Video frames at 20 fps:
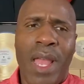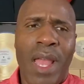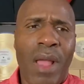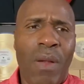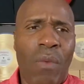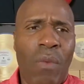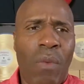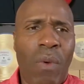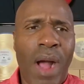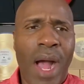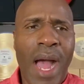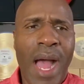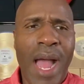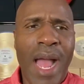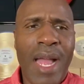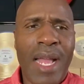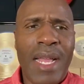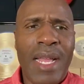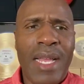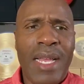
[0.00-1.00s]
And
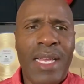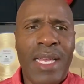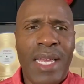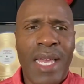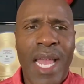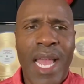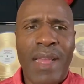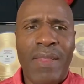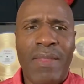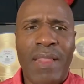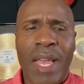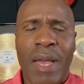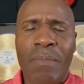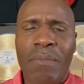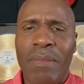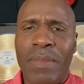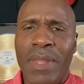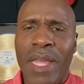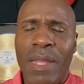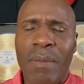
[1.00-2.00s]
why can't they,
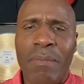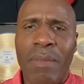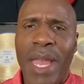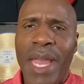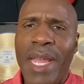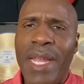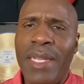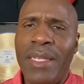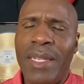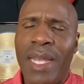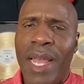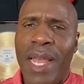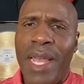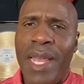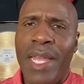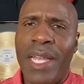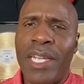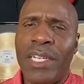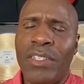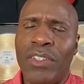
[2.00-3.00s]
they
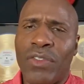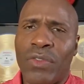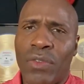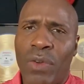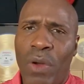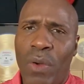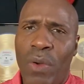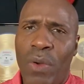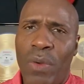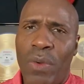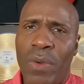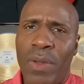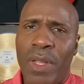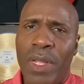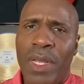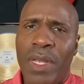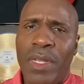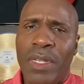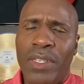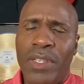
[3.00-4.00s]
maintain control
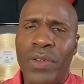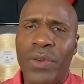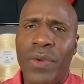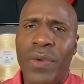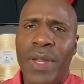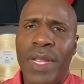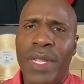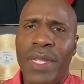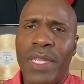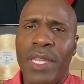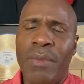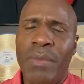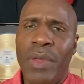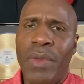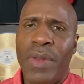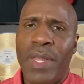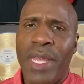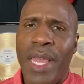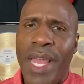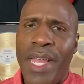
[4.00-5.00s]
during
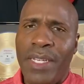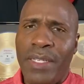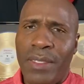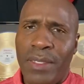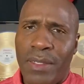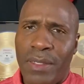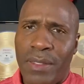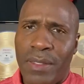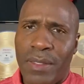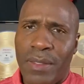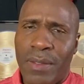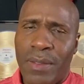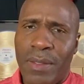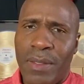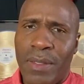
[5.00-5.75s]
communications?